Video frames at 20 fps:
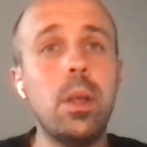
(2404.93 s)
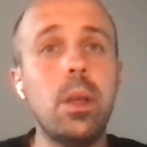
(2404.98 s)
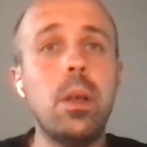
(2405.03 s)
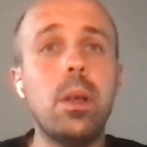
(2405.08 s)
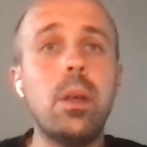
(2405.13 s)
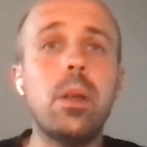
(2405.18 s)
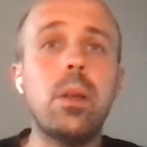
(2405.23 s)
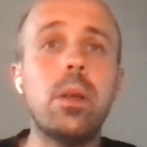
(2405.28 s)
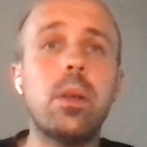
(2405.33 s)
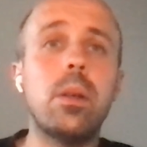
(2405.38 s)

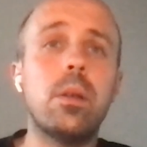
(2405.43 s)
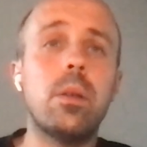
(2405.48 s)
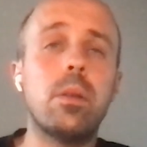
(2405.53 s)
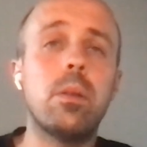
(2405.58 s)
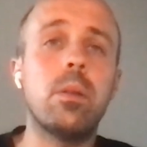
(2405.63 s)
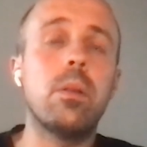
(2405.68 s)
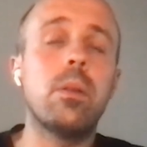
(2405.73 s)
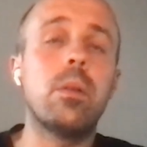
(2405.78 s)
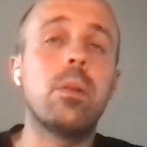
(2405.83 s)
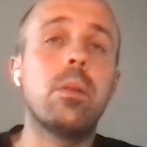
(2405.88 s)

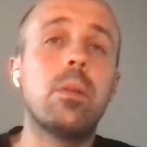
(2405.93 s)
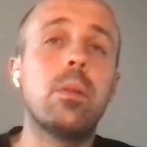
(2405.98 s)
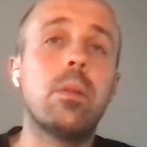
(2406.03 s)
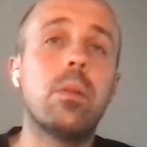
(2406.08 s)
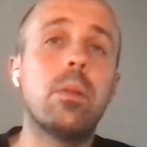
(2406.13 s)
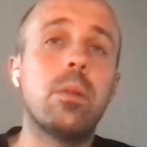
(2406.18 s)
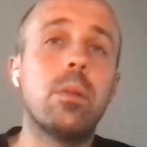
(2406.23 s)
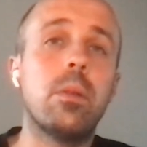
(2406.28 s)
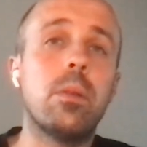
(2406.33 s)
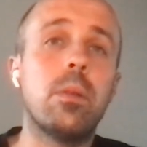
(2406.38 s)
uh,
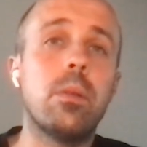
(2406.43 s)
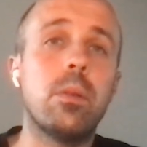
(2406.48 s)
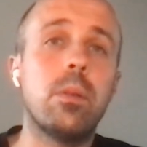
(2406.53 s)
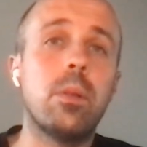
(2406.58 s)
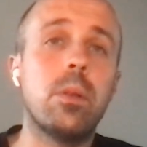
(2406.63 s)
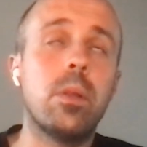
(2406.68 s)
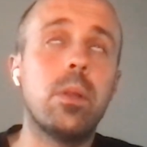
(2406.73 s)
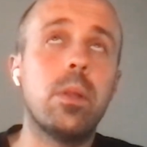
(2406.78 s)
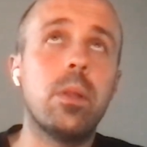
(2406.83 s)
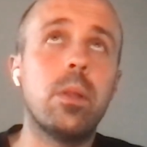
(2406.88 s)

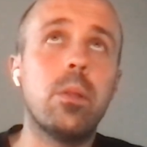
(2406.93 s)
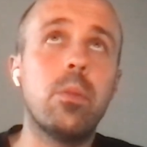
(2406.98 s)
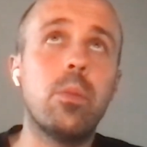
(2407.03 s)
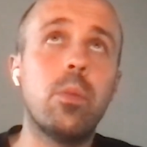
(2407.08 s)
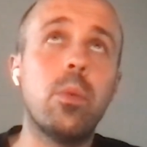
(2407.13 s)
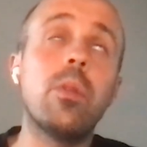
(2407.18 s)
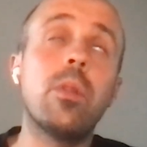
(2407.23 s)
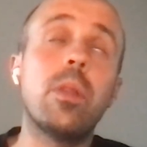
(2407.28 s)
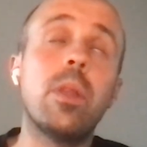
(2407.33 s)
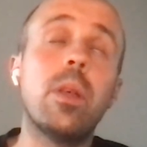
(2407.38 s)

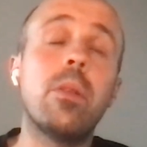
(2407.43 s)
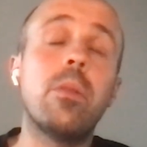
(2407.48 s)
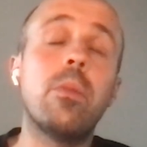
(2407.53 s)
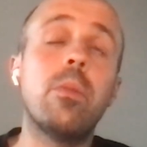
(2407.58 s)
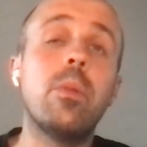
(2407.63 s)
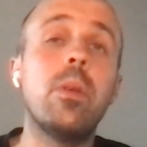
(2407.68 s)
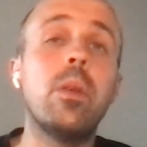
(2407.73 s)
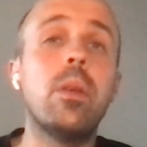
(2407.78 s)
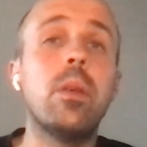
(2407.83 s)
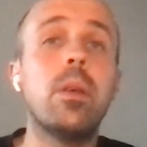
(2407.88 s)
was that
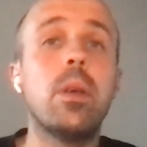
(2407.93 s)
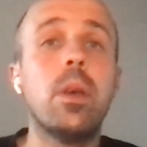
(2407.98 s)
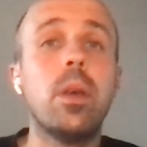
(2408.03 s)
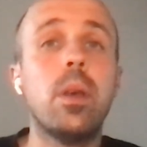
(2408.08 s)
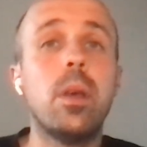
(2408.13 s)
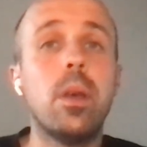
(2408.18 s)
we